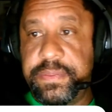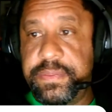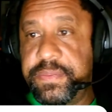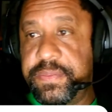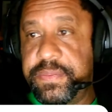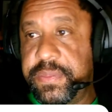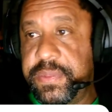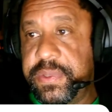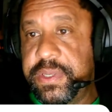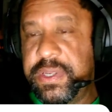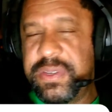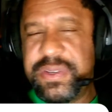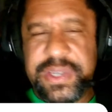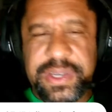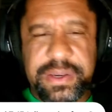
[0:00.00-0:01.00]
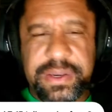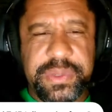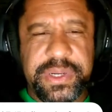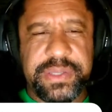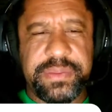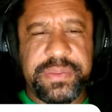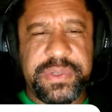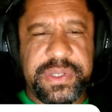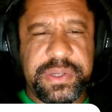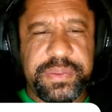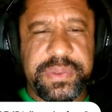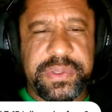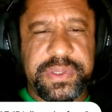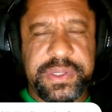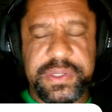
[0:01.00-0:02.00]
You can't buy them separately,
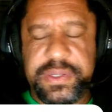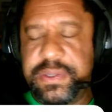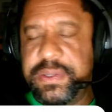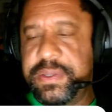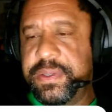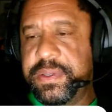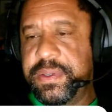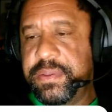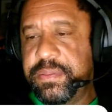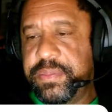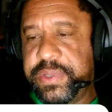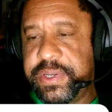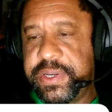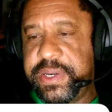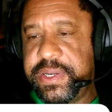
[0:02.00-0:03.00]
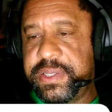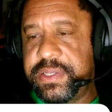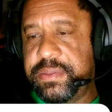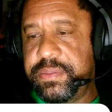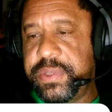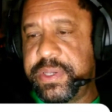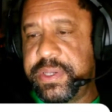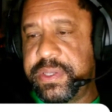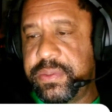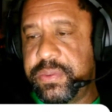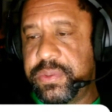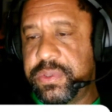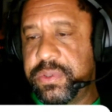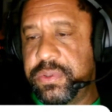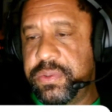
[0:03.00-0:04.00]
but I had somebody that was cool
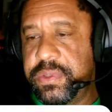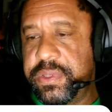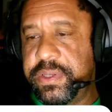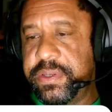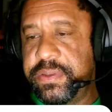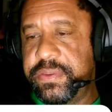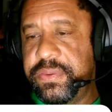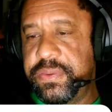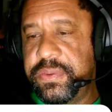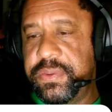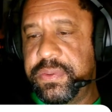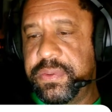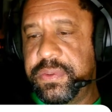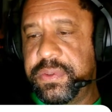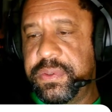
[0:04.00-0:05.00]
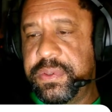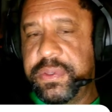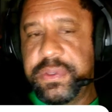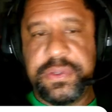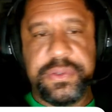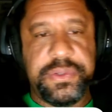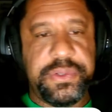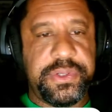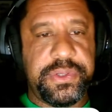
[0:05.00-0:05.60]
enough to